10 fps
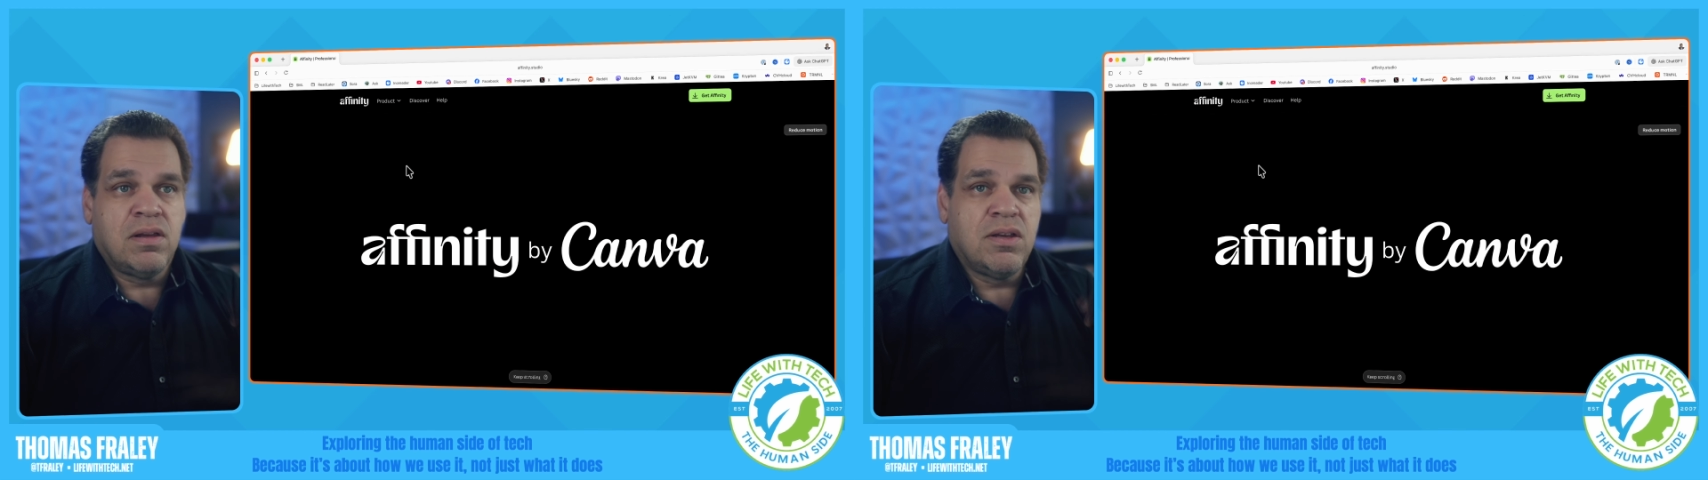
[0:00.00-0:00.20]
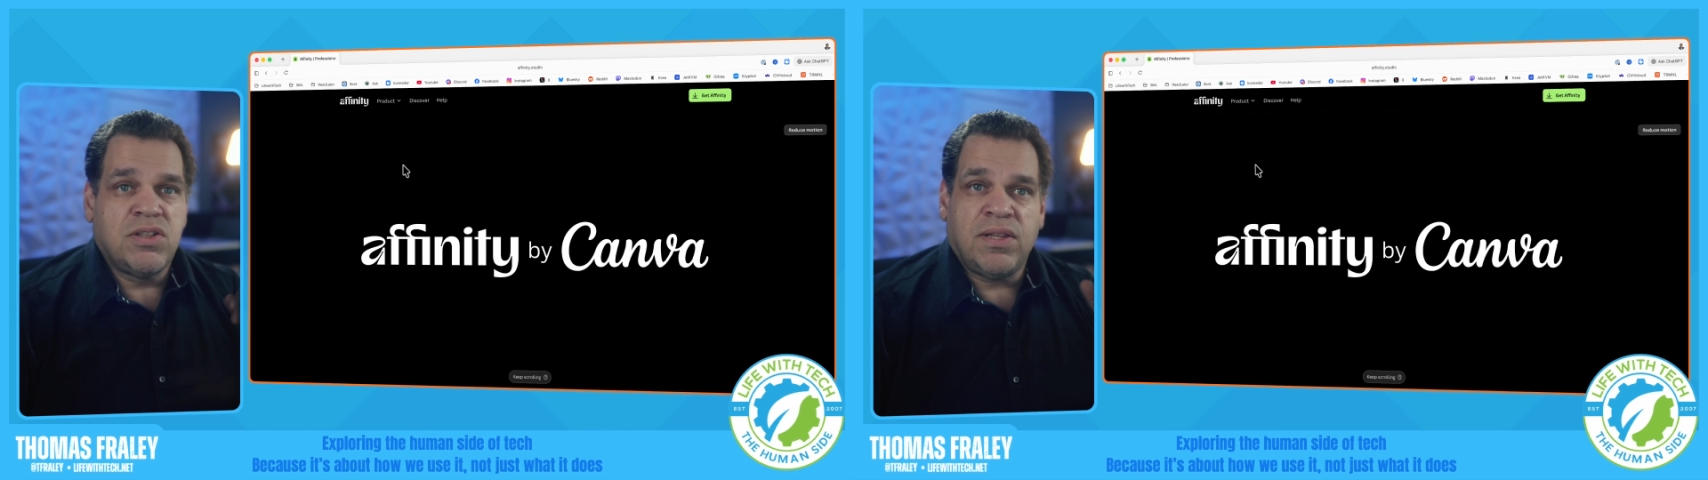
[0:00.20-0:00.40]

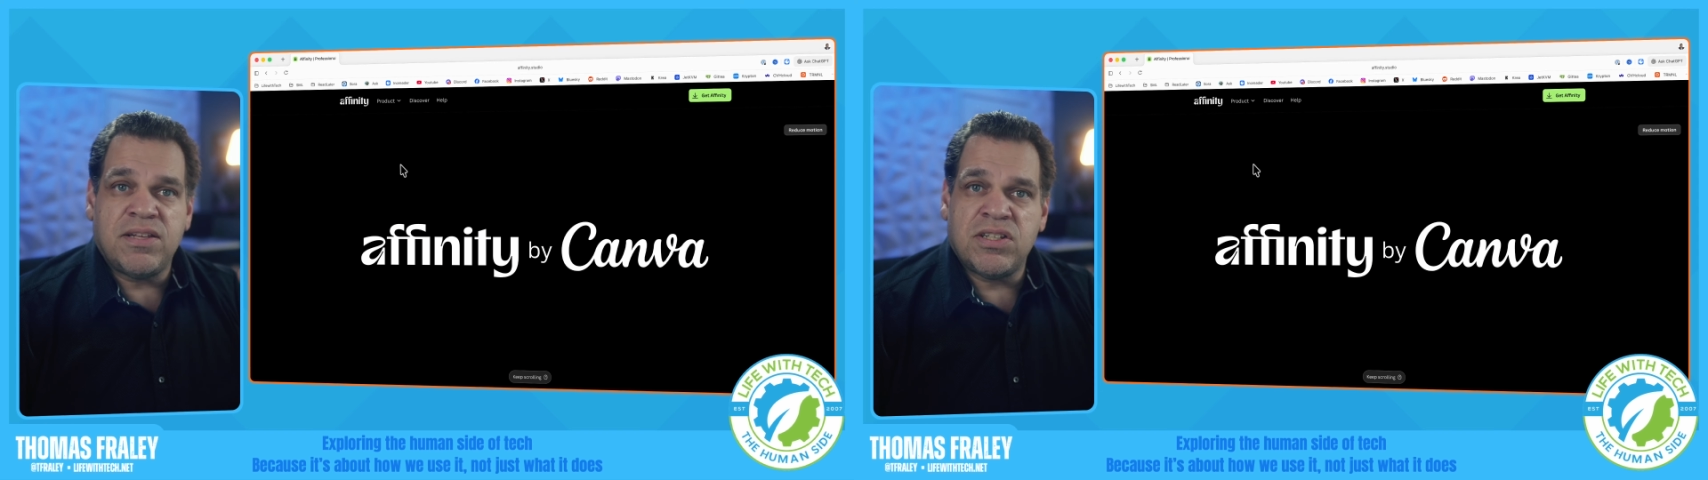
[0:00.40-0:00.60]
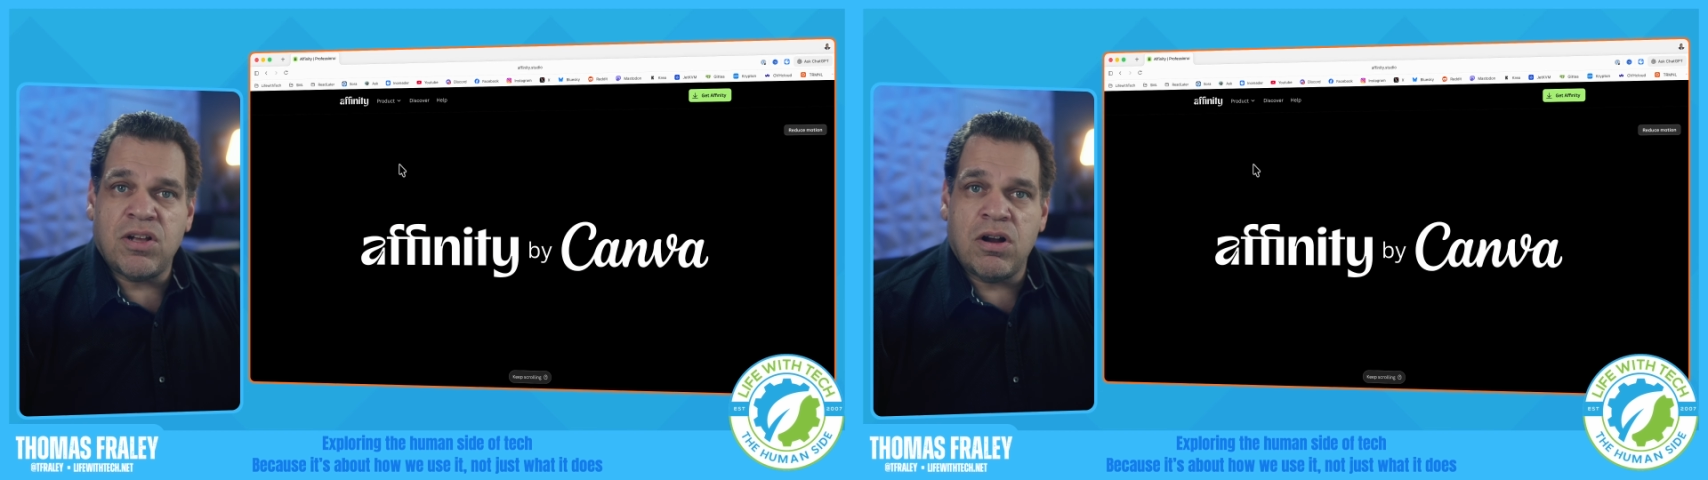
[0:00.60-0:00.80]
So let's
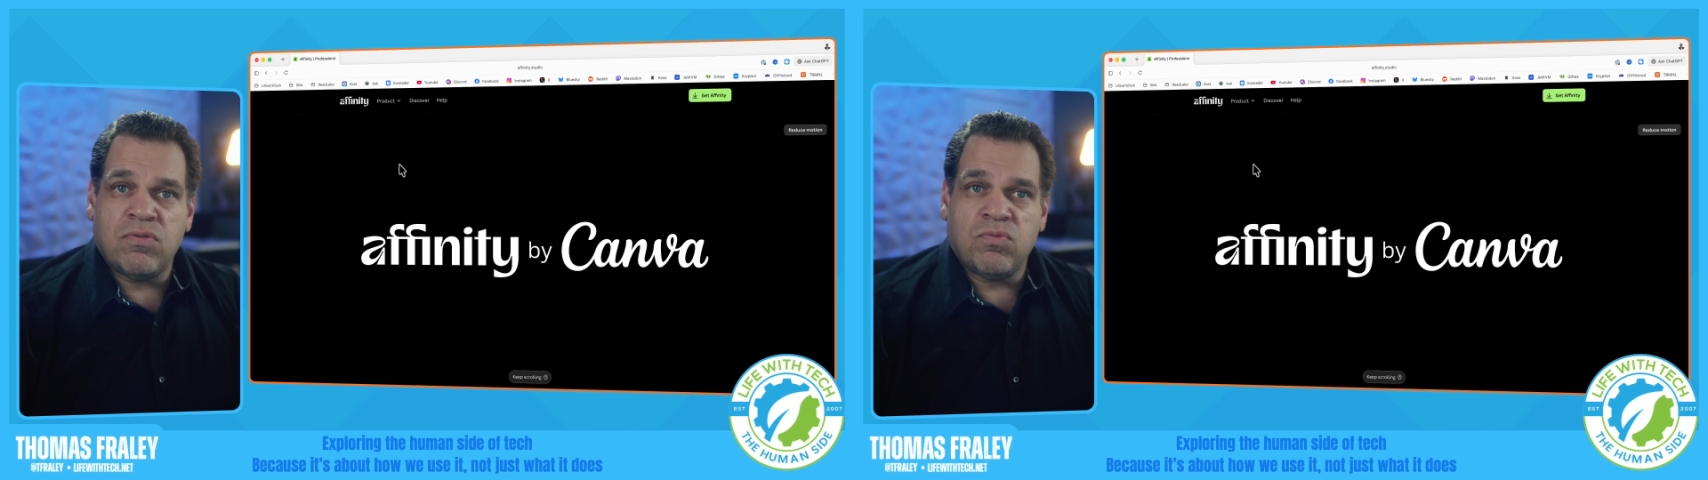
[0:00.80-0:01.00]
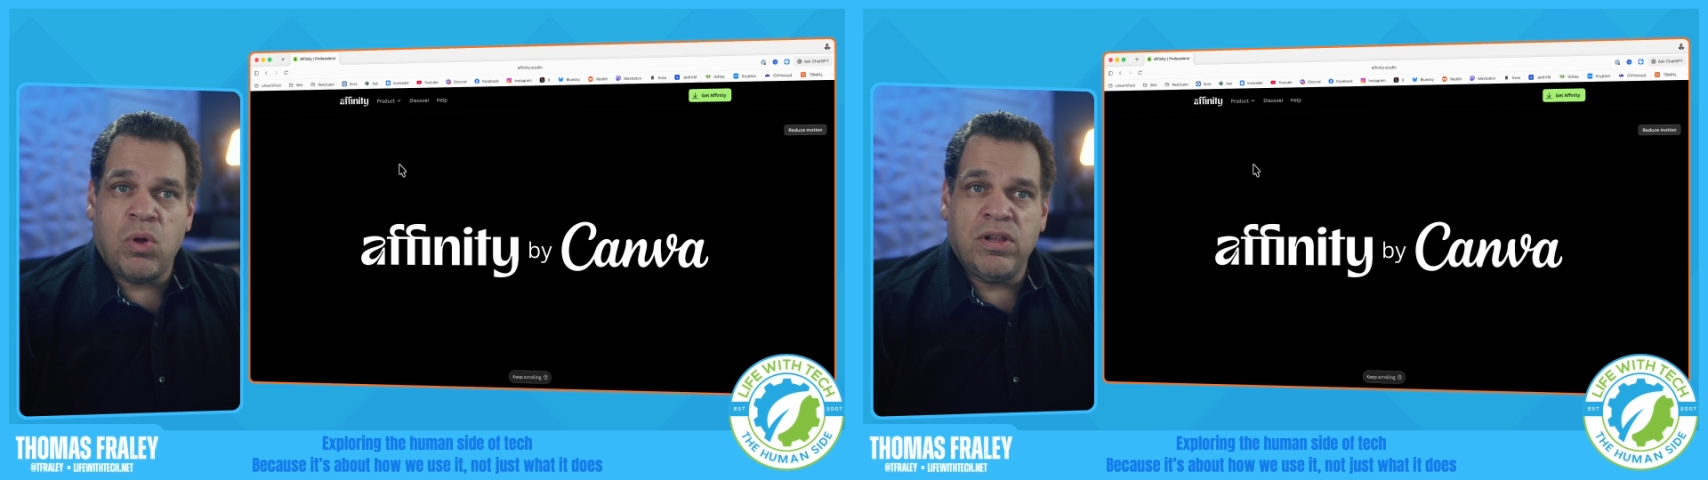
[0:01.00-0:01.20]
start
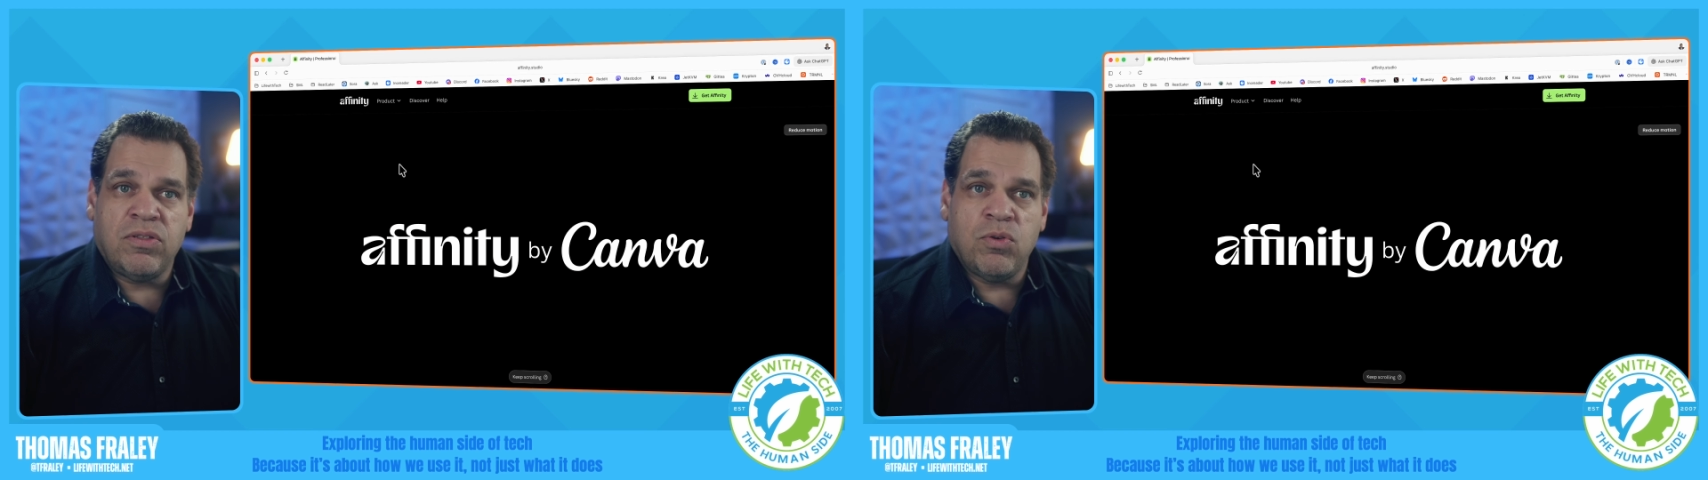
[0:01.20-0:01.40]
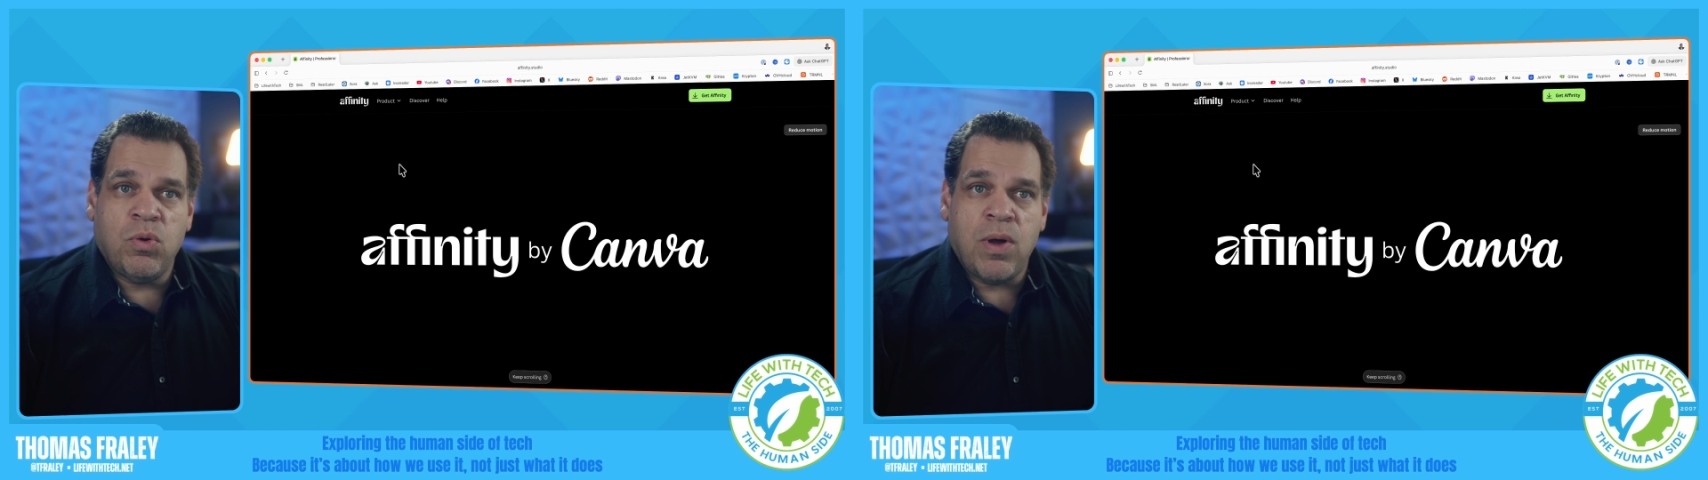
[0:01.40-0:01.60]
rolling
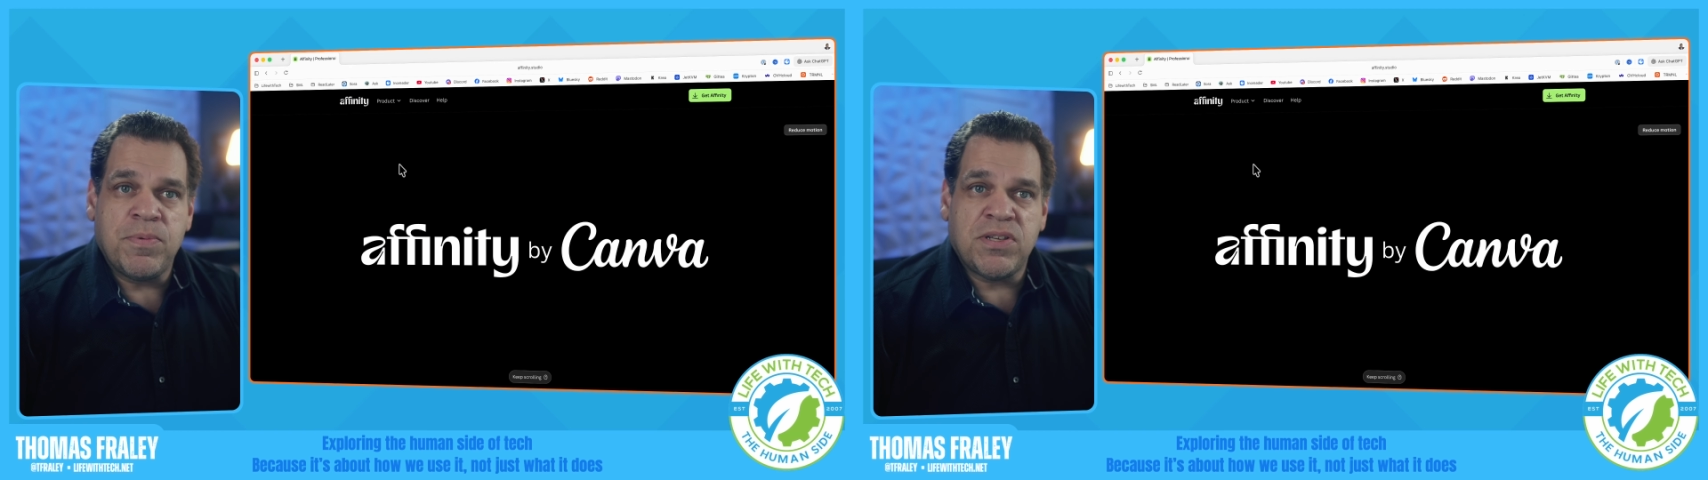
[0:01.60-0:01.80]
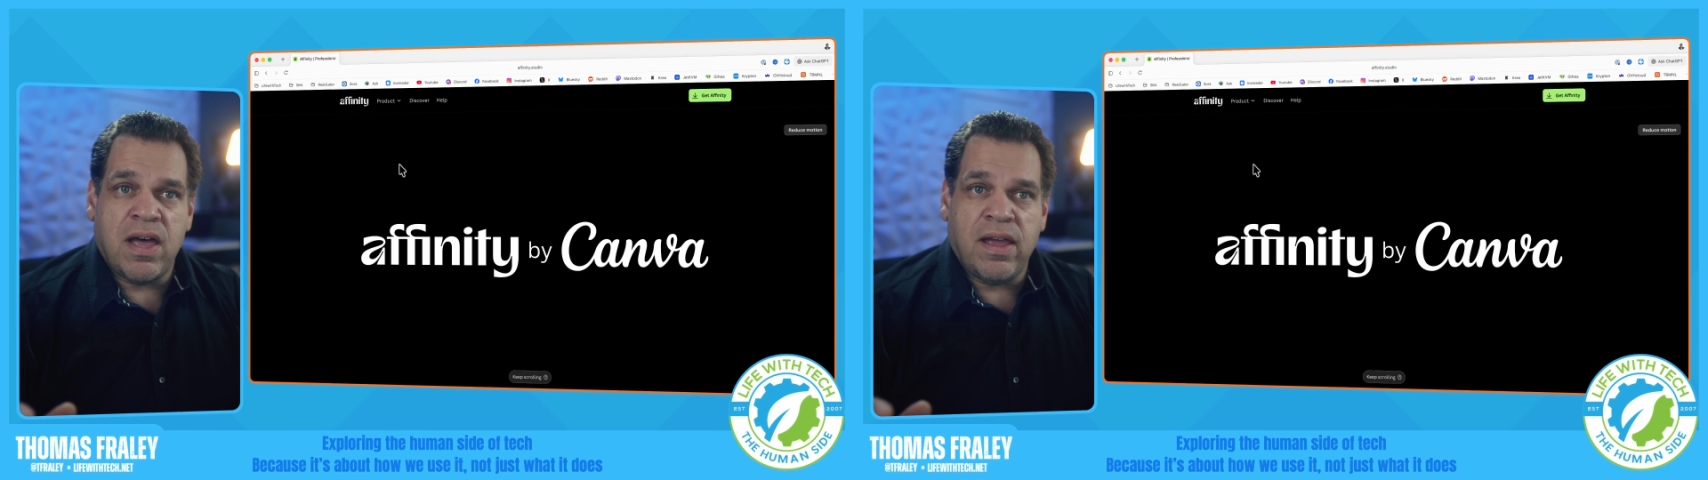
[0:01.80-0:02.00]
through the
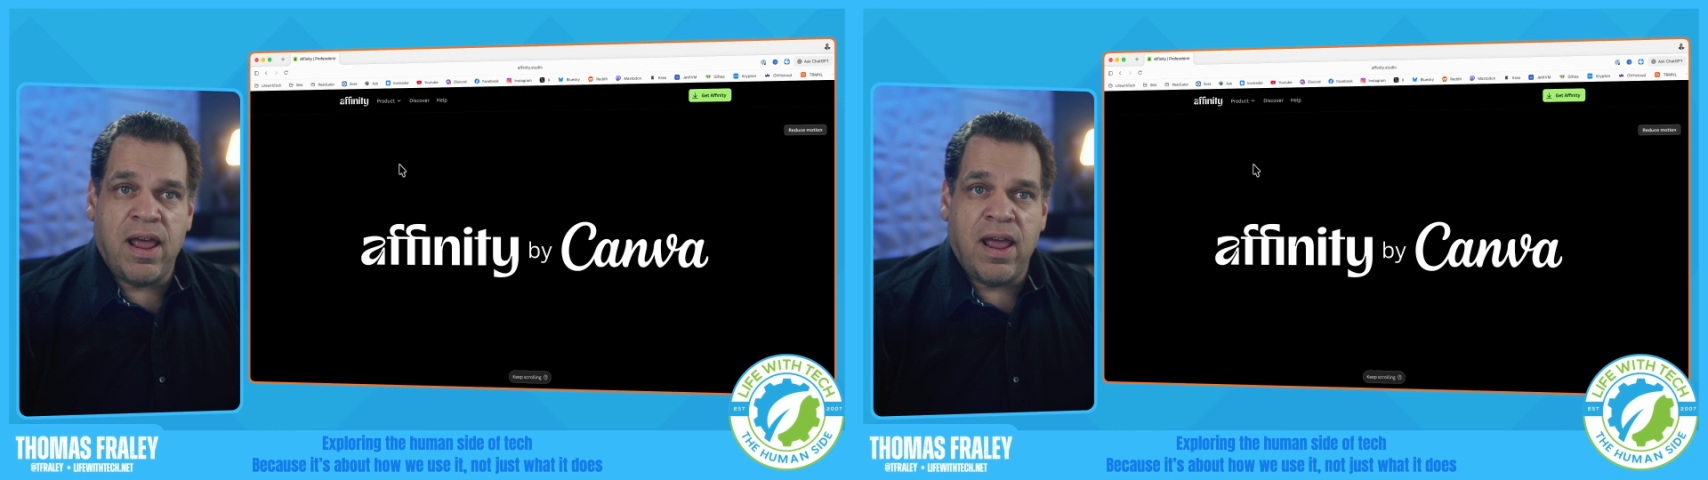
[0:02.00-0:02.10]
website